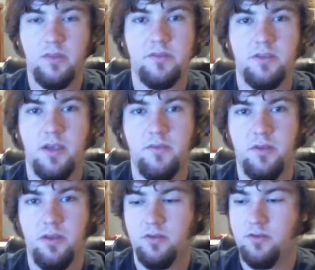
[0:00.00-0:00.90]
this
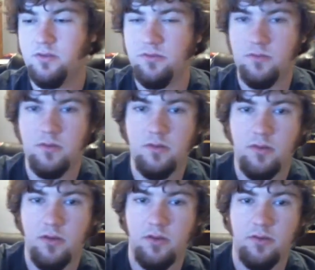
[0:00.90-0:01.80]
safety is,
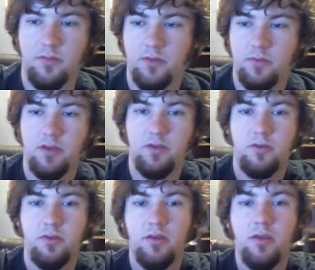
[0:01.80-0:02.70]
I
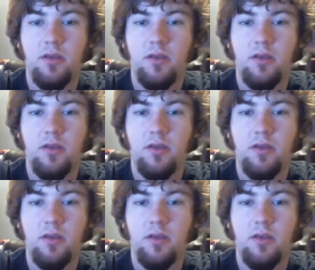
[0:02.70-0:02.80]
mean,